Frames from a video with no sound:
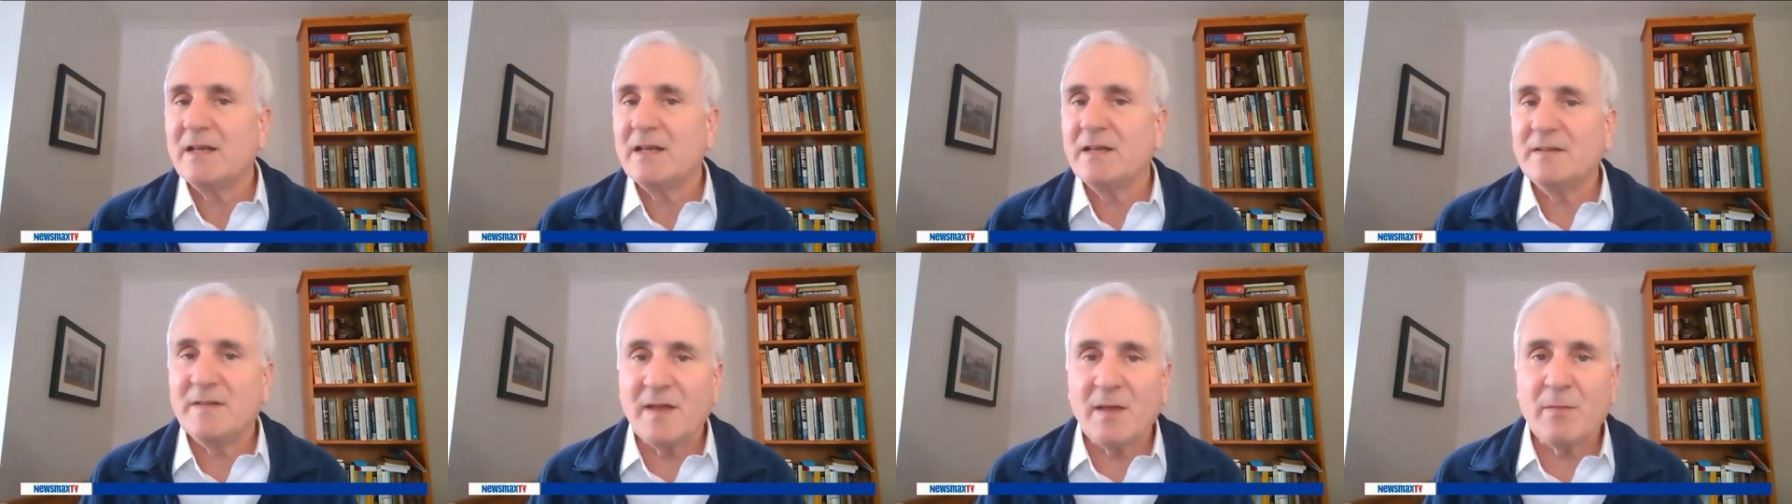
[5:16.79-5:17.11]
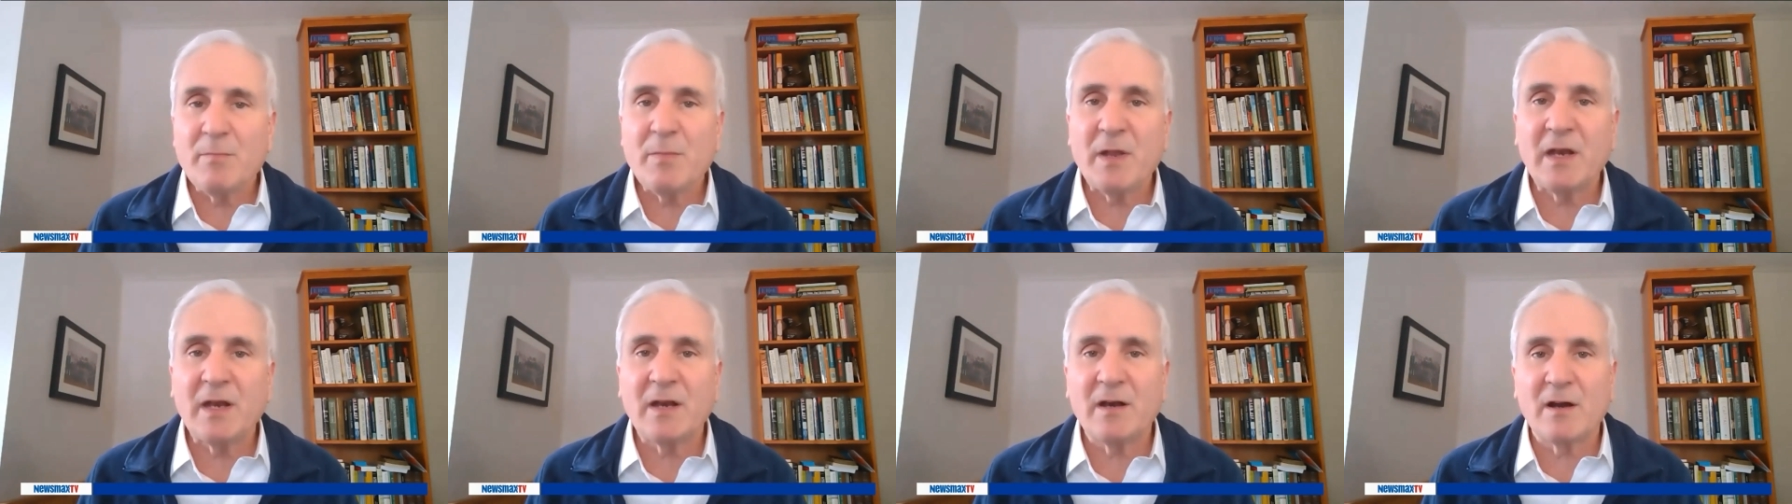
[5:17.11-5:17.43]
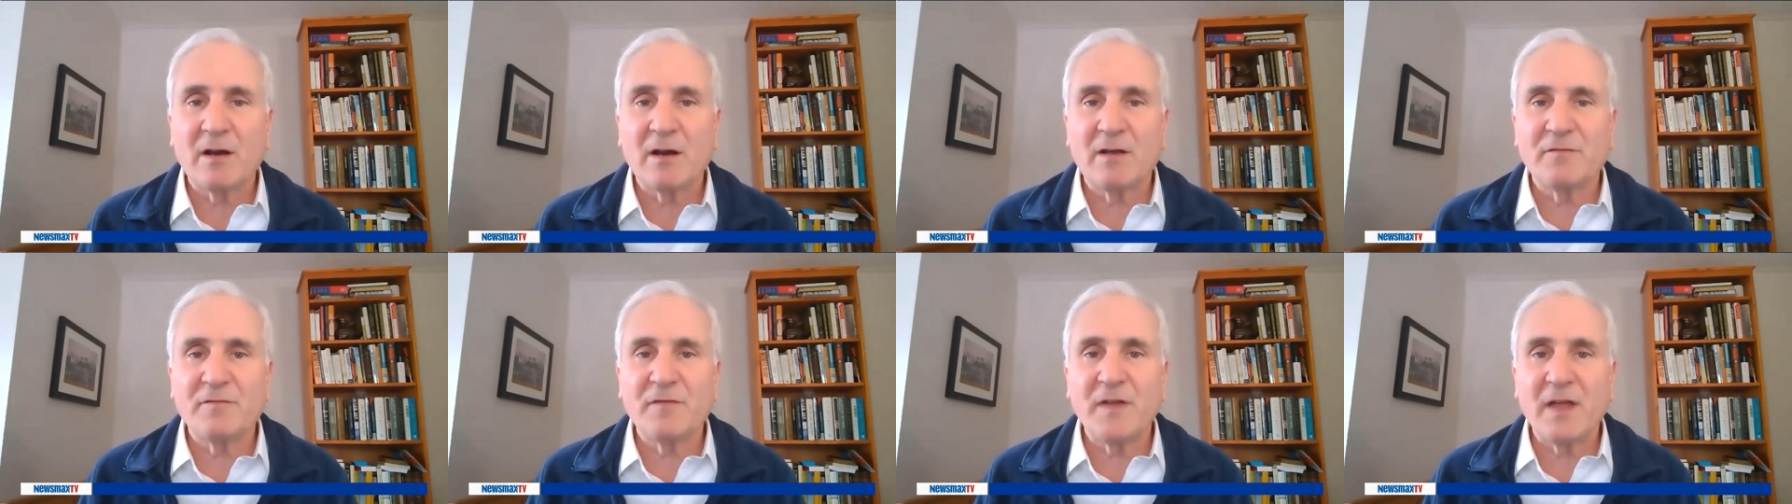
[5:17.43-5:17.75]
tip it in
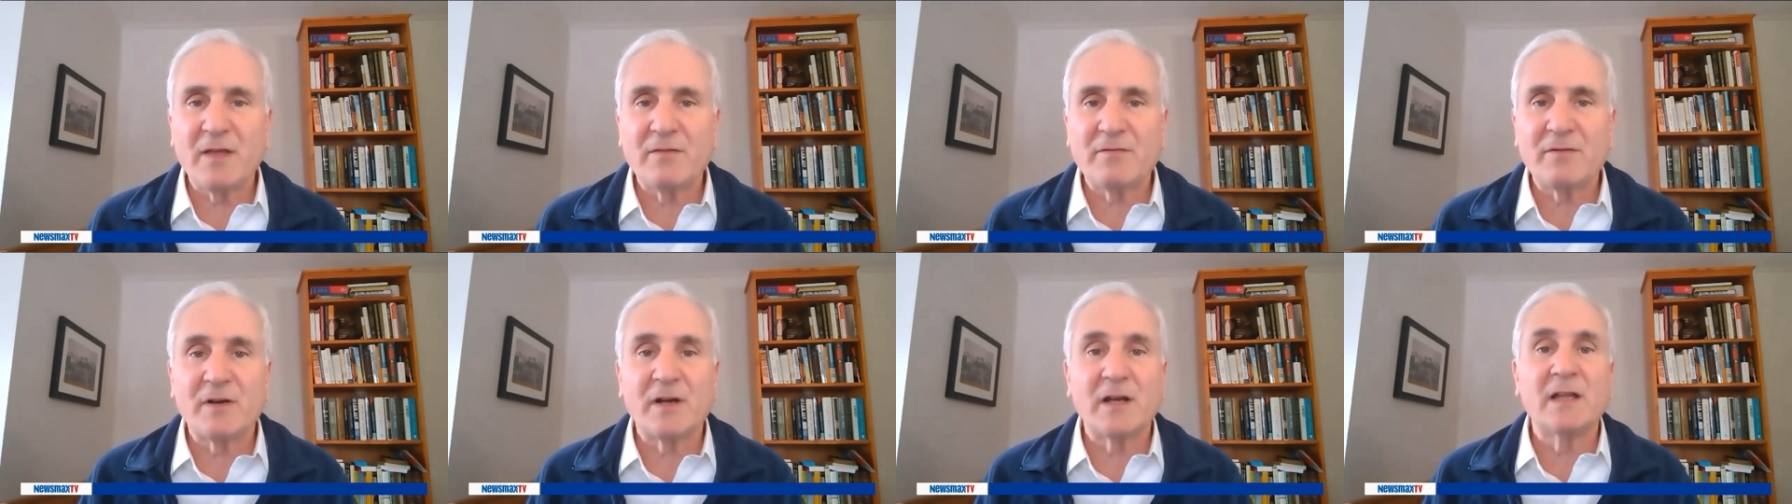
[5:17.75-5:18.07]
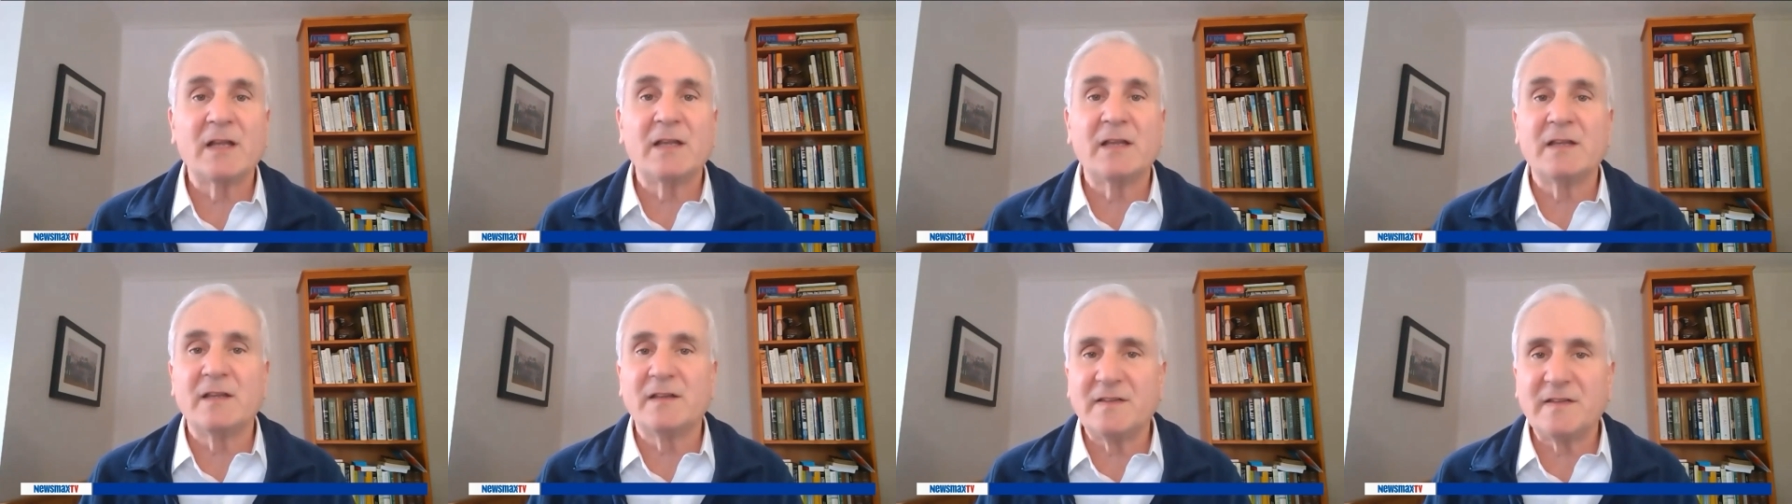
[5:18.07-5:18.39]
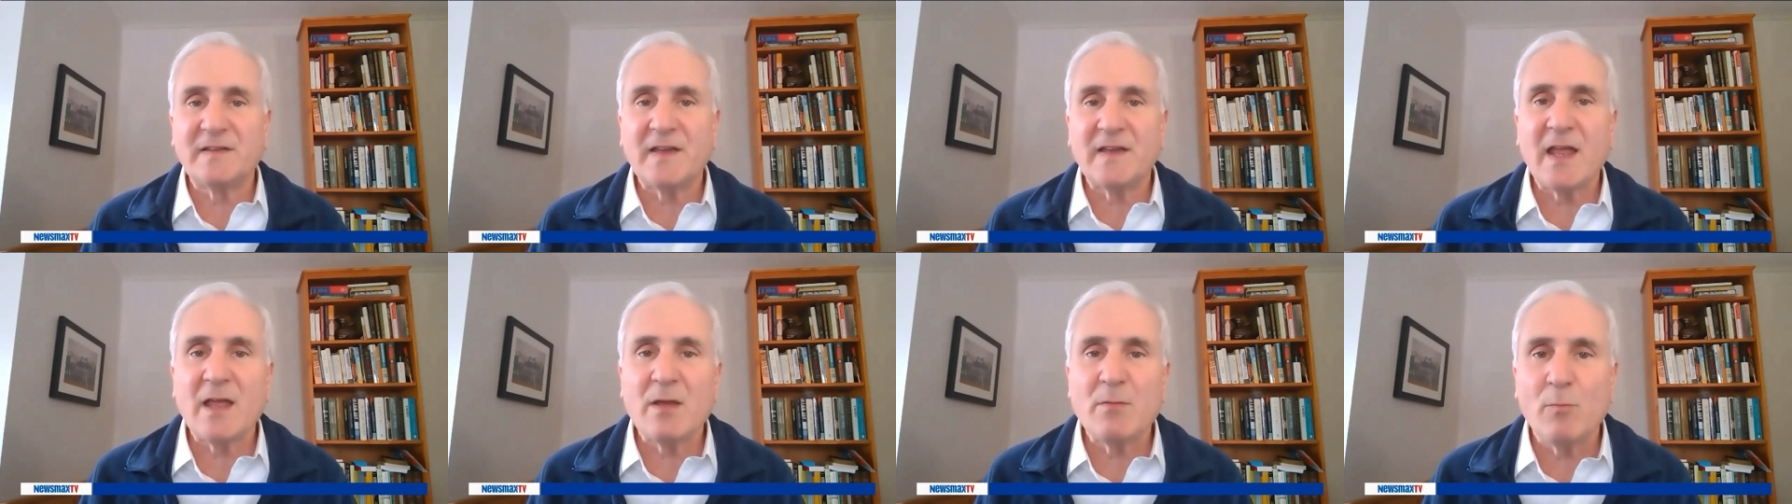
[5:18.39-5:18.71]
our favor in the
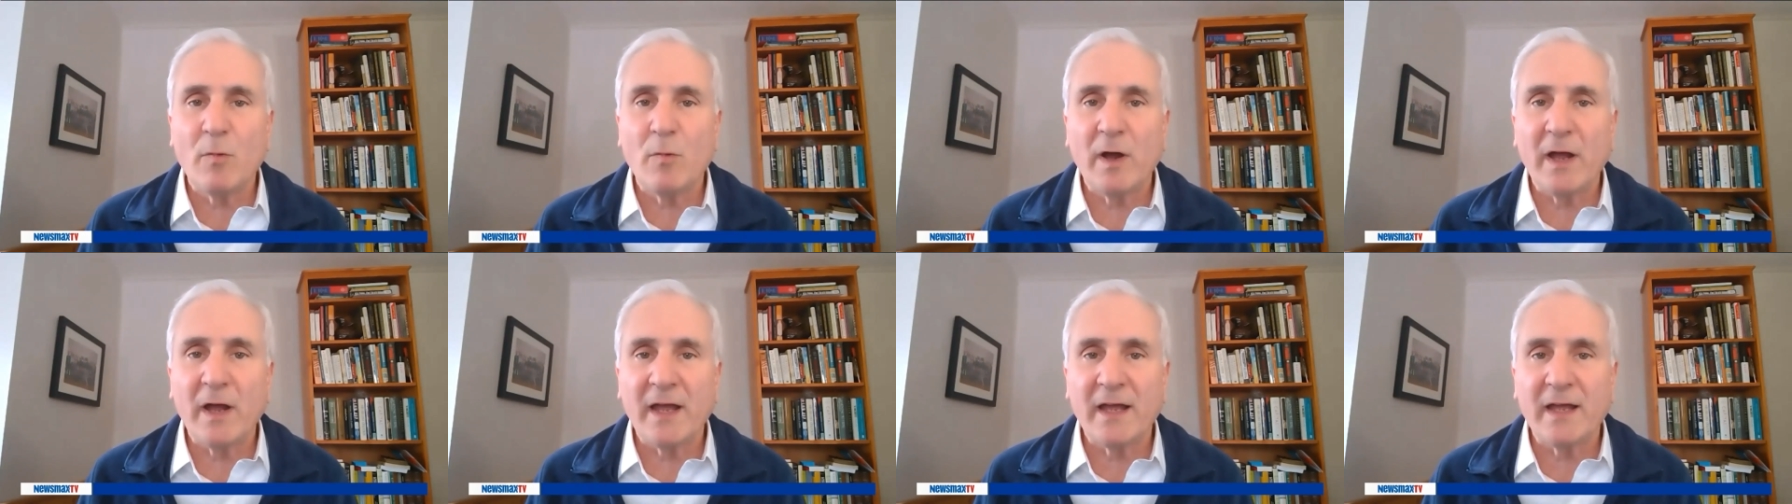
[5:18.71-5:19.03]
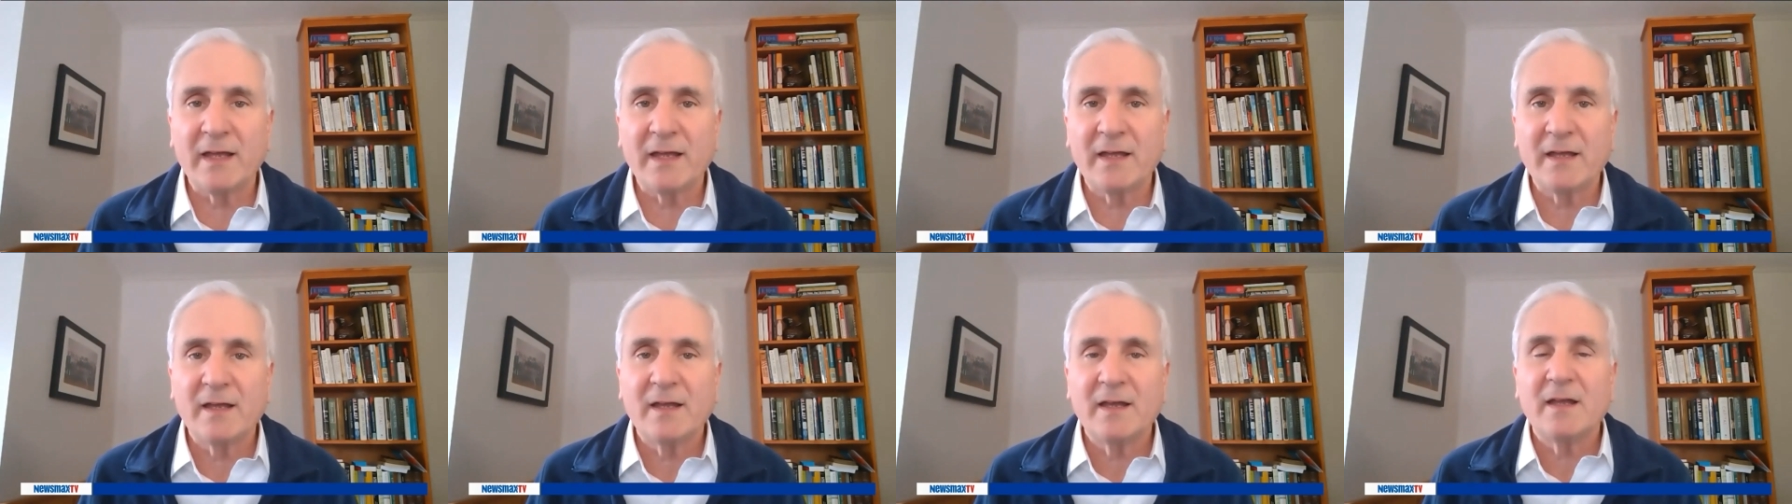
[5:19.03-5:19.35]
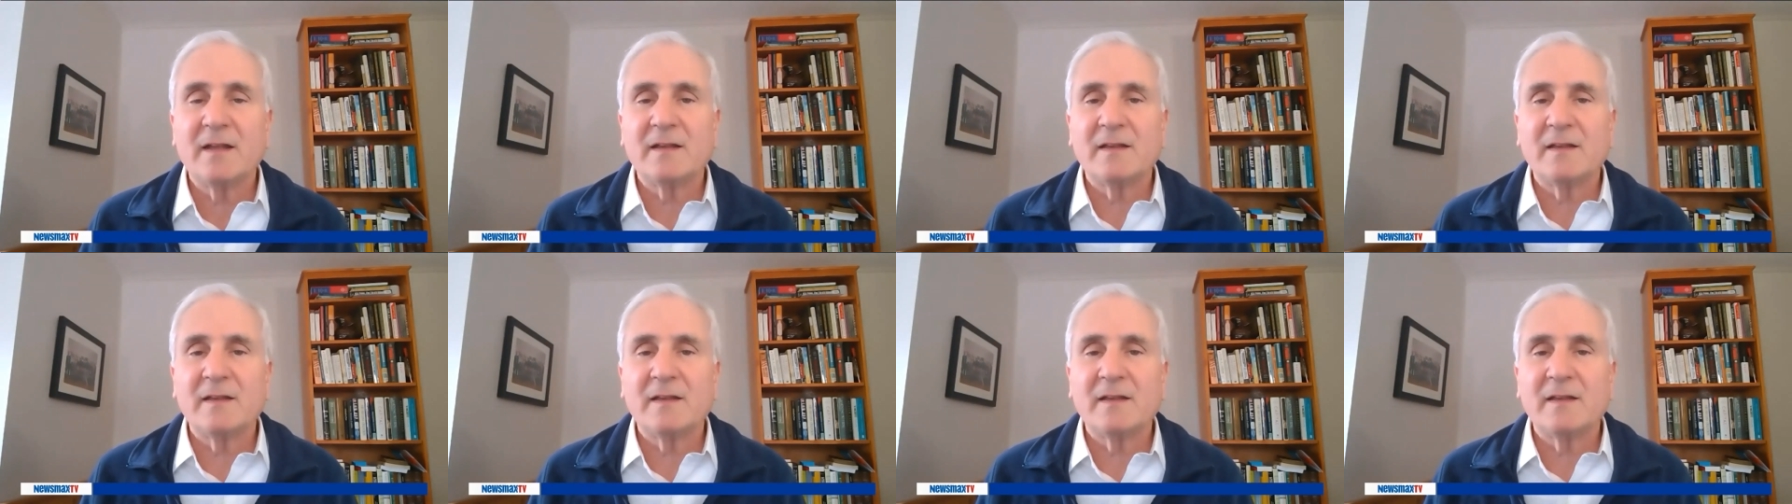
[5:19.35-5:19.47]
same way